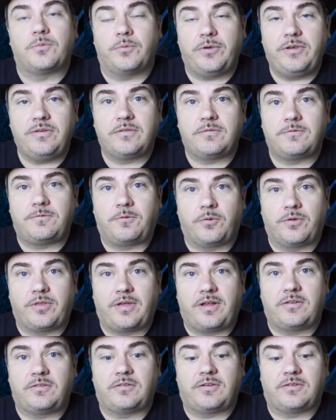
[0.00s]
The reason for
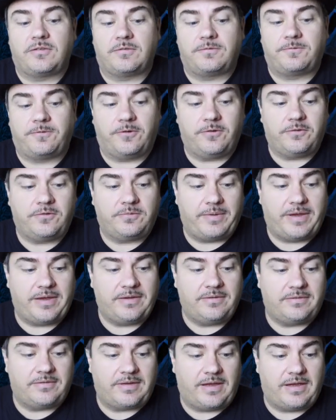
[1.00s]
that is because the first
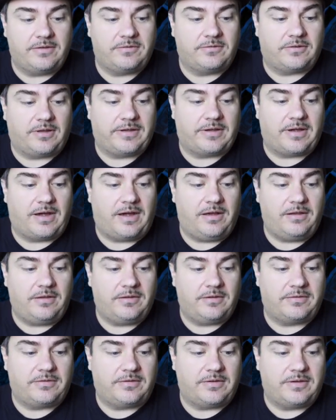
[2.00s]
main stage,
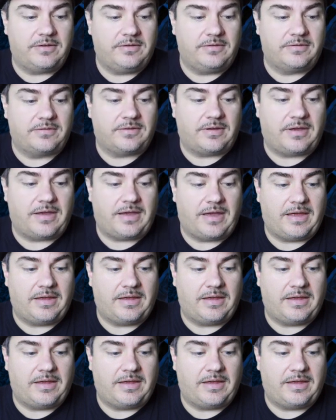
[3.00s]
glycolysis,